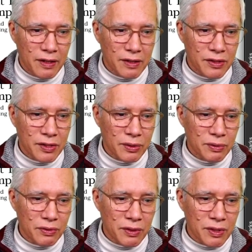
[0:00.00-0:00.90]
So
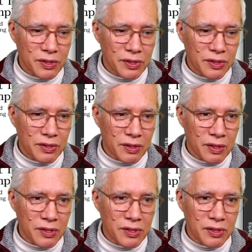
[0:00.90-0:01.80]
this
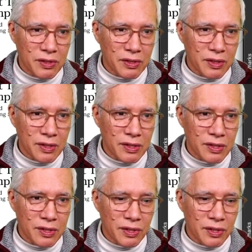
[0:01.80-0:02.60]
is